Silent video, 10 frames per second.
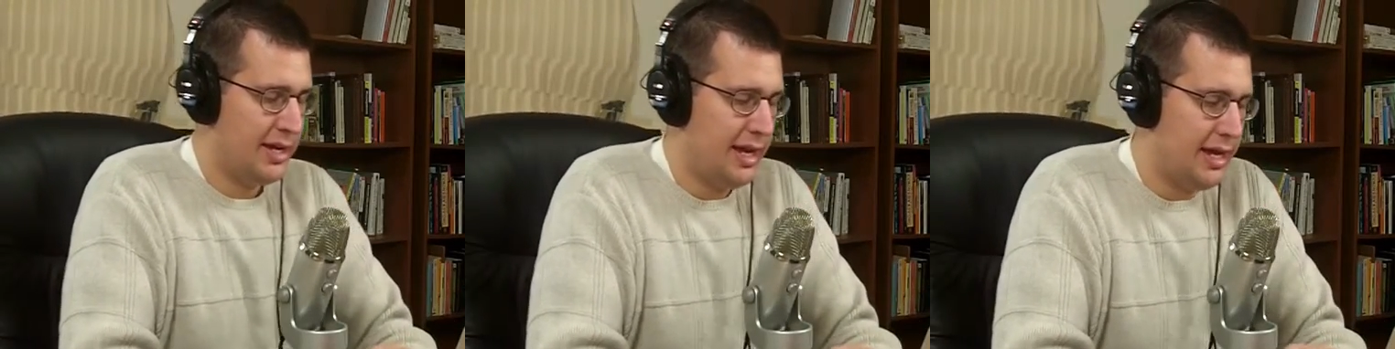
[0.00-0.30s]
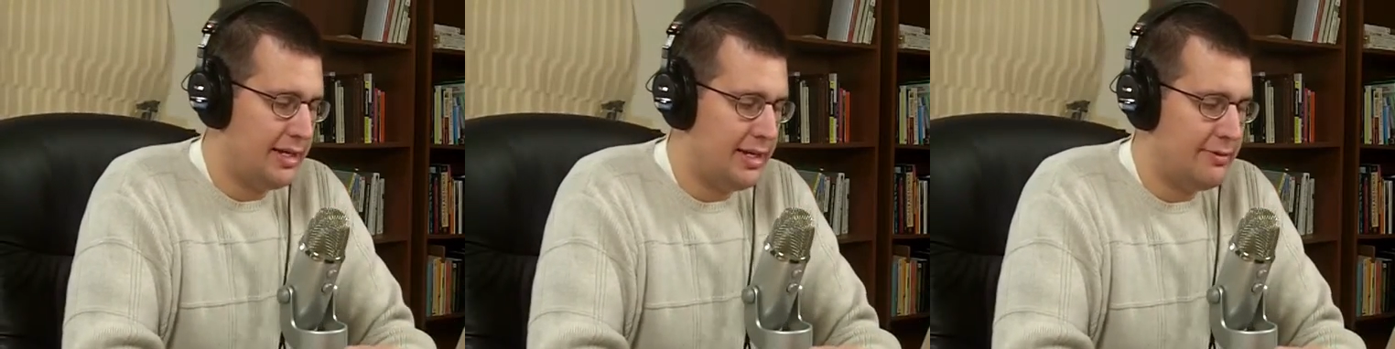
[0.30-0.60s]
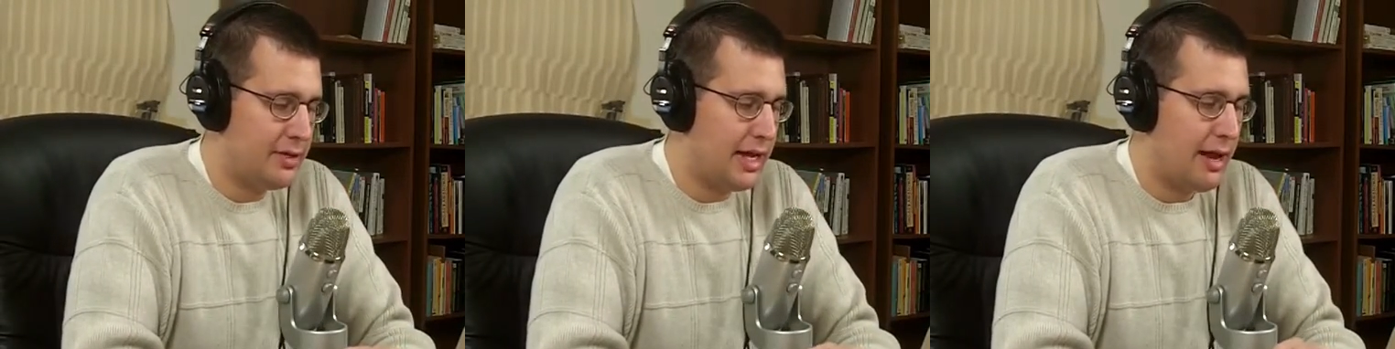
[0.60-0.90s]
And
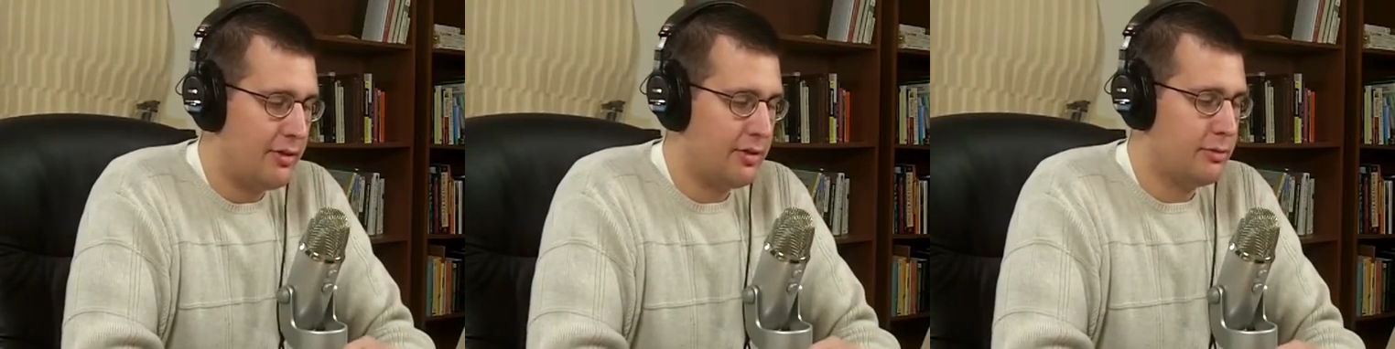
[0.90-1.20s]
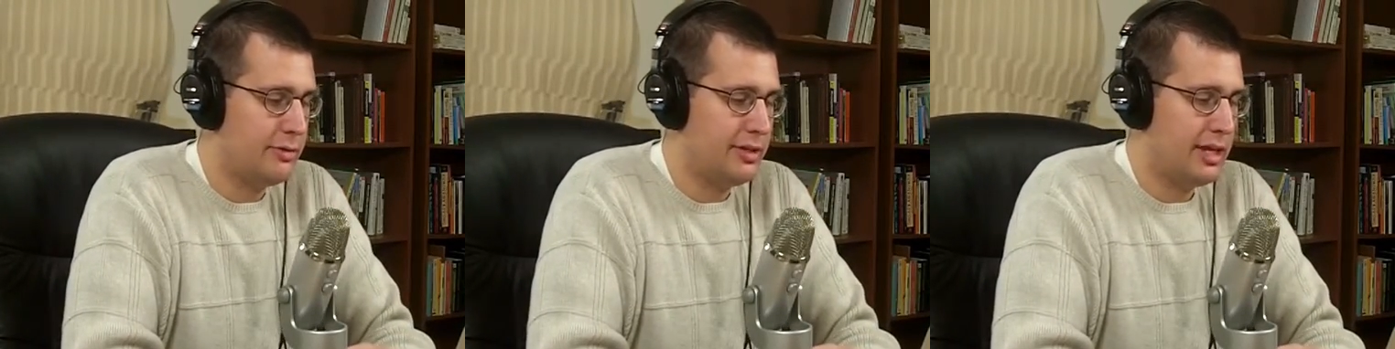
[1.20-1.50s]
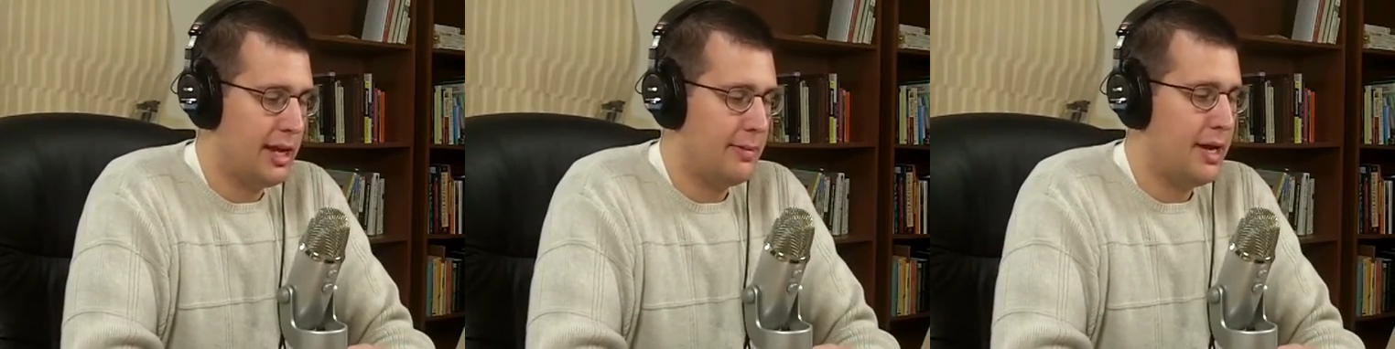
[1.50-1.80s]
even now that the movie
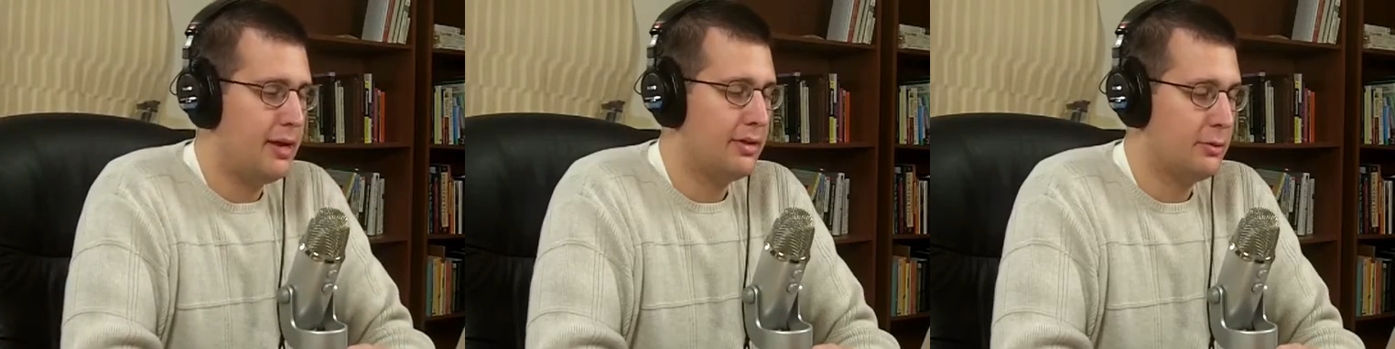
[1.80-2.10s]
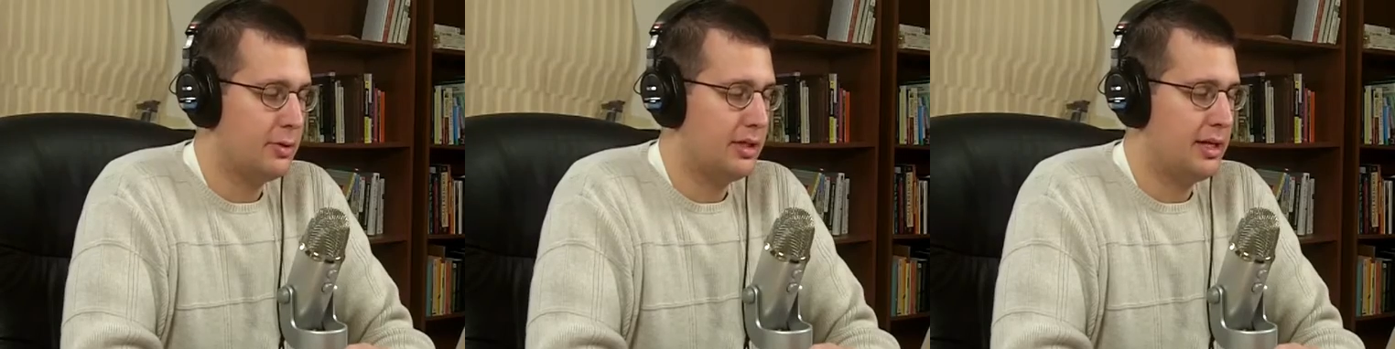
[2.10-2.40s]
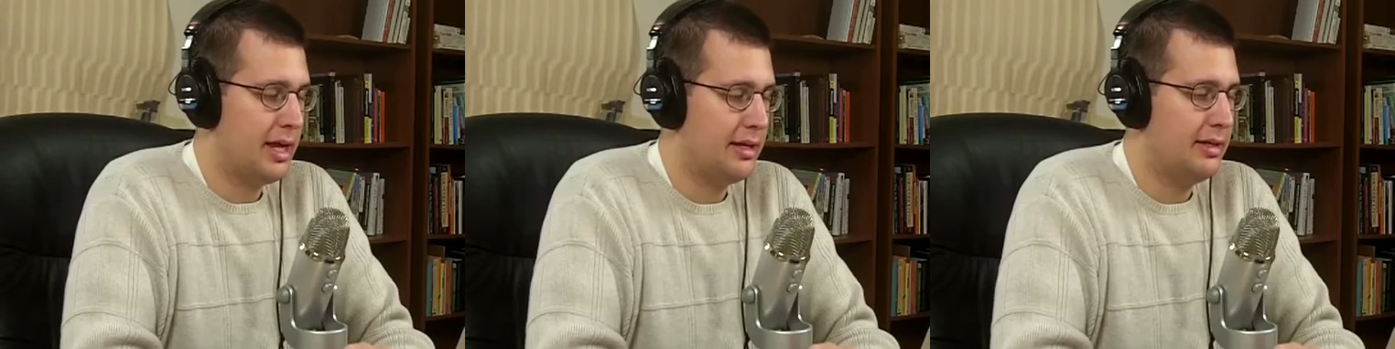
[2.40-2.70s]
came out, they really
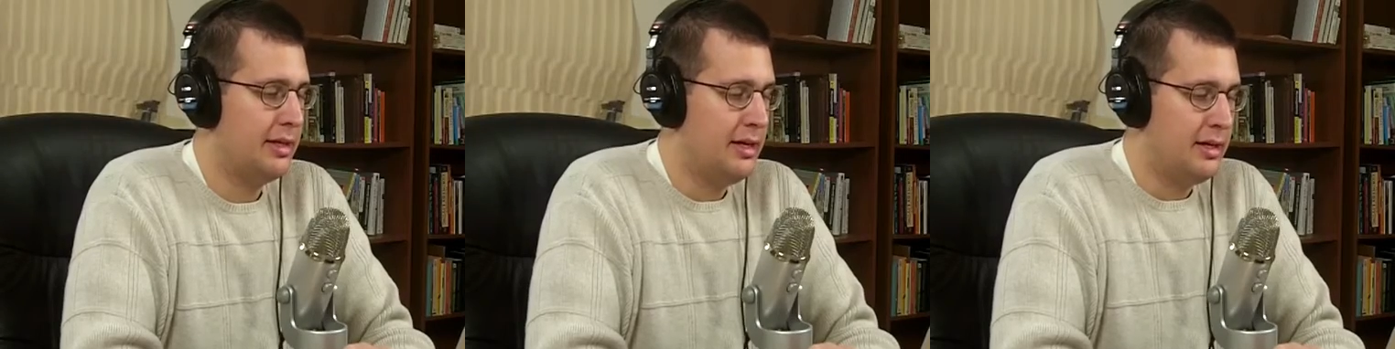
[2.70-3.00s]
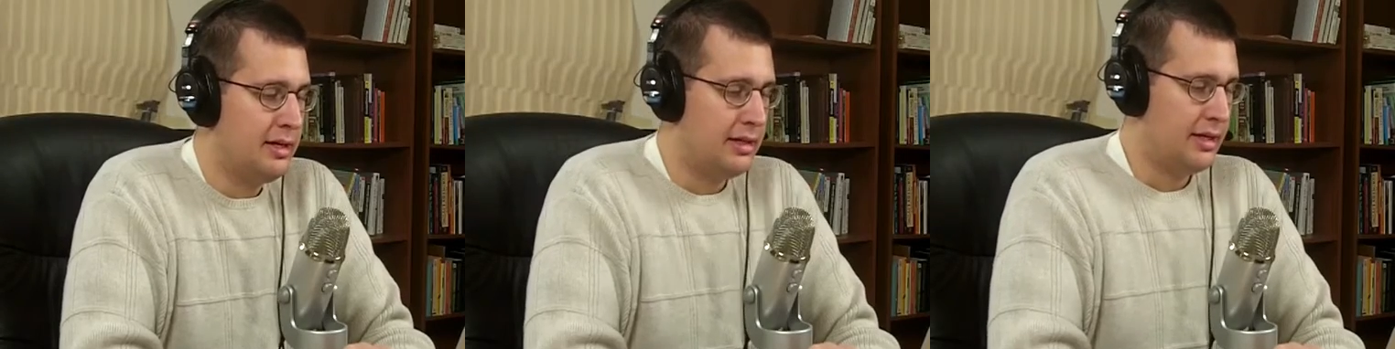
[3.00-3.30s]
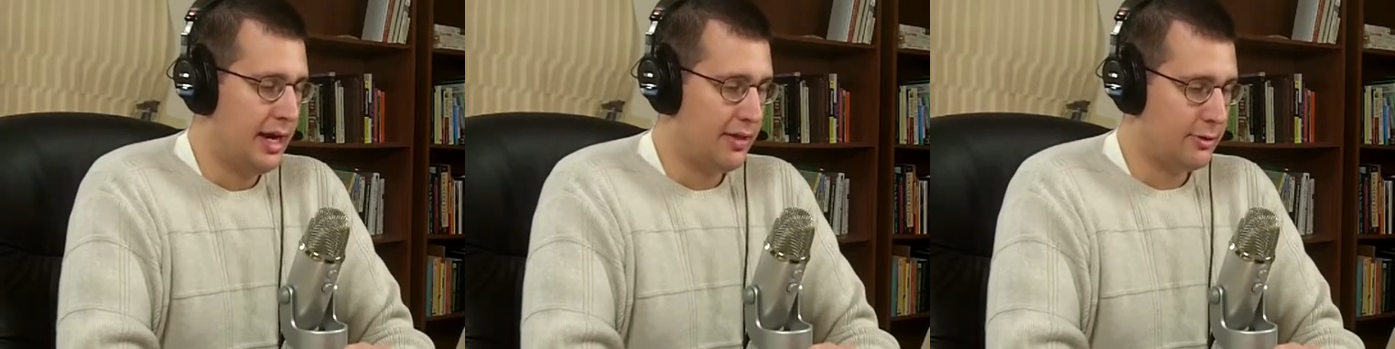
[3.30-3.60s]
kind of
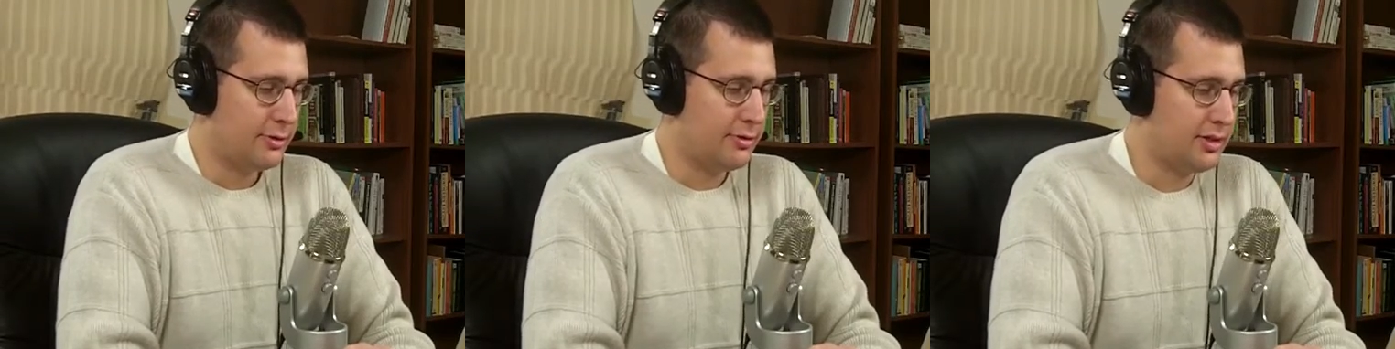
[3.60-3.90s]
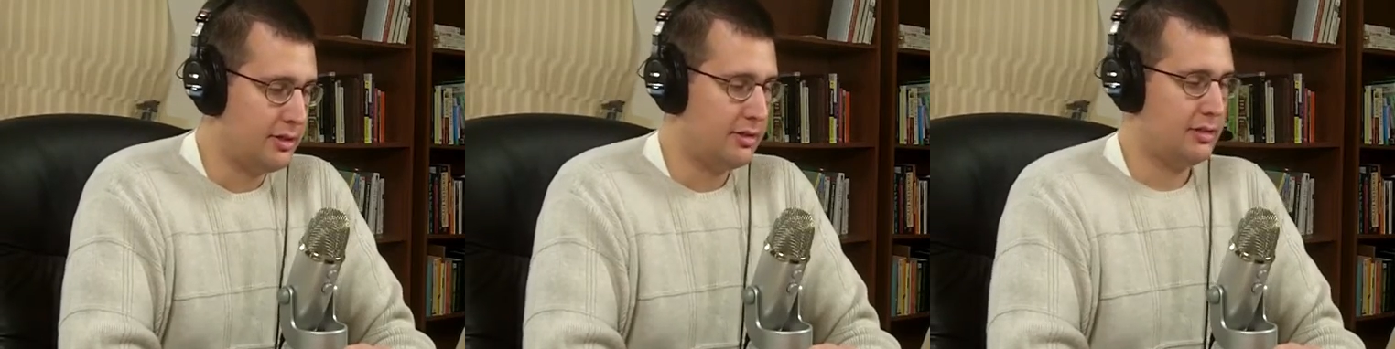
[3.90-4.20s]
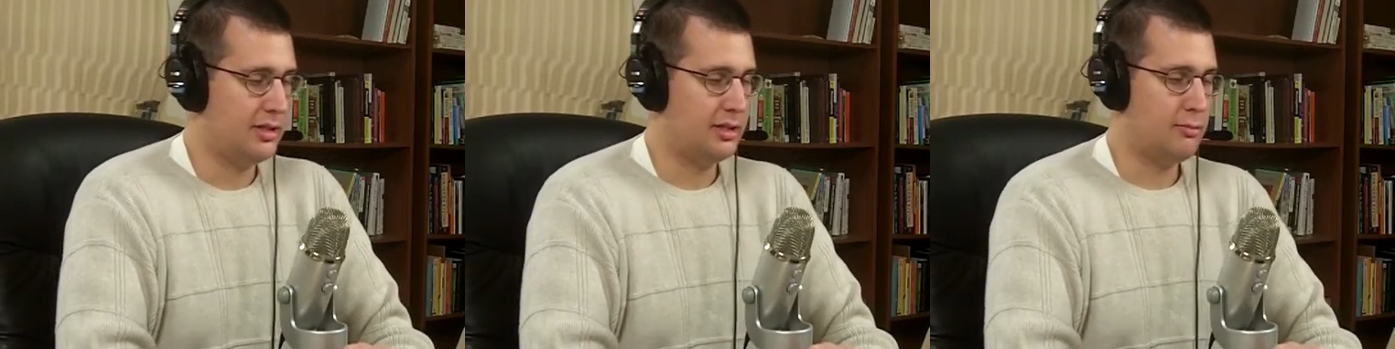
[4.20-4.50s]
had
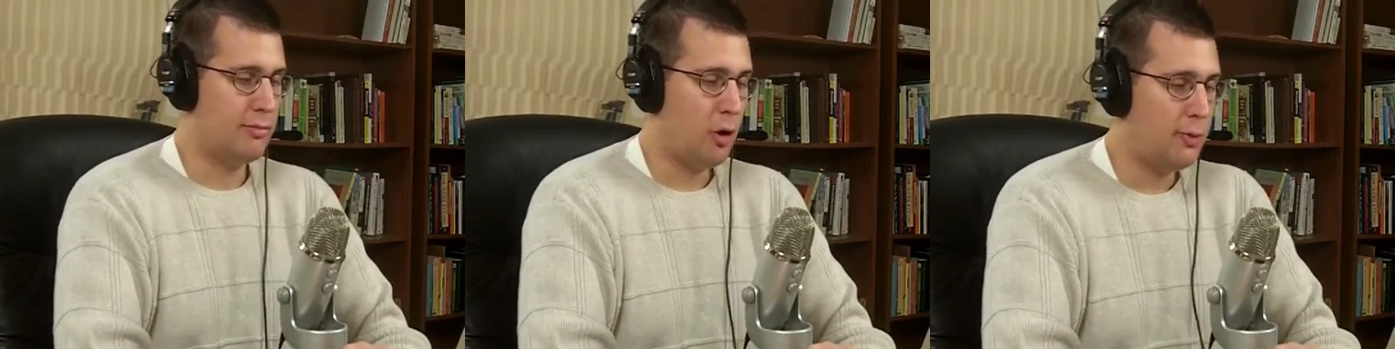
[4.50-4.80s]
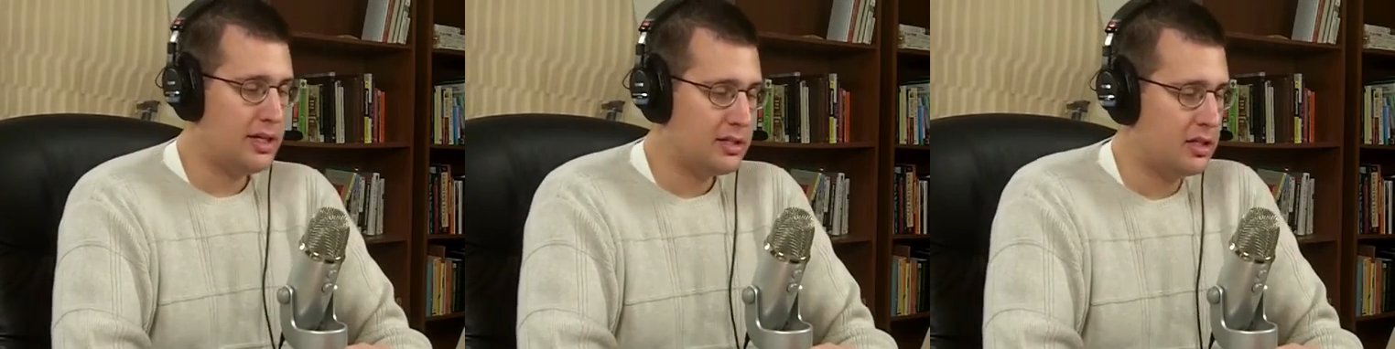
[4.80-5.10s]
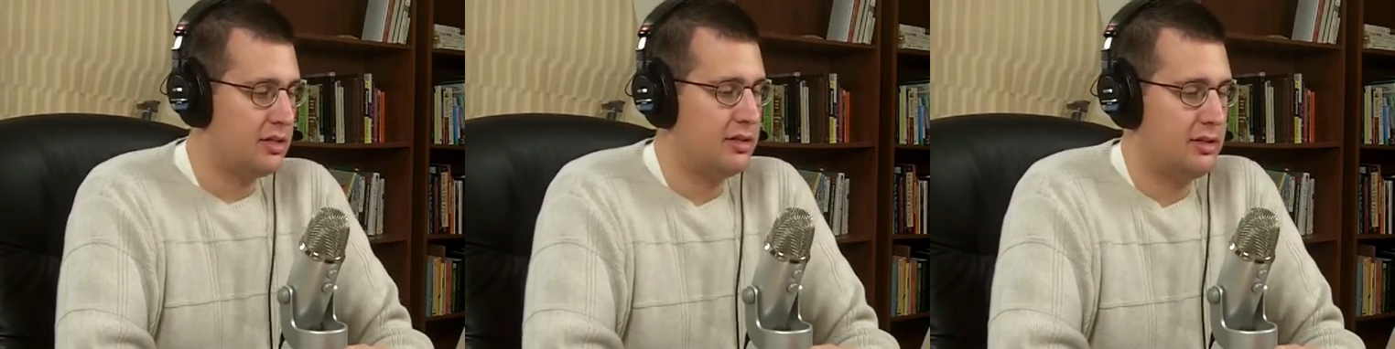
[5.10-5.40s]
their moment,